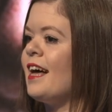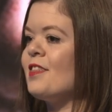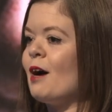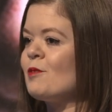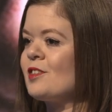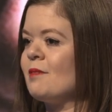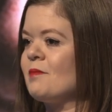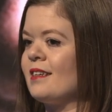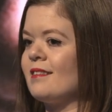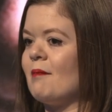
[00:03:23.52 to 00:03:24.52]
And that was
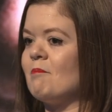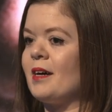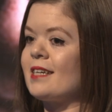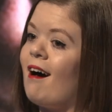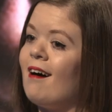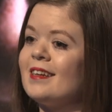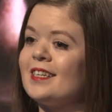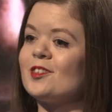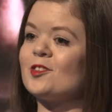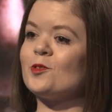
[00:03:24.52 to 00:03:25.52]
something that my
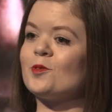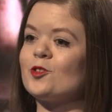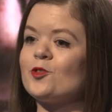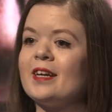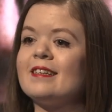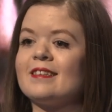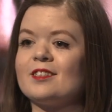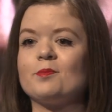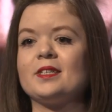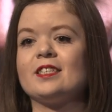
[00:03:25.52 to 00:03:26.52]
colleagues who were
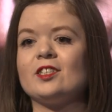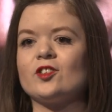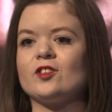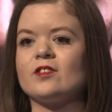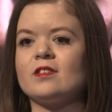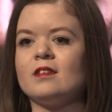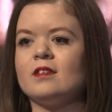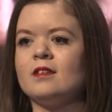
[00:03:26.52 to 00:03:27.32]
training to be teachers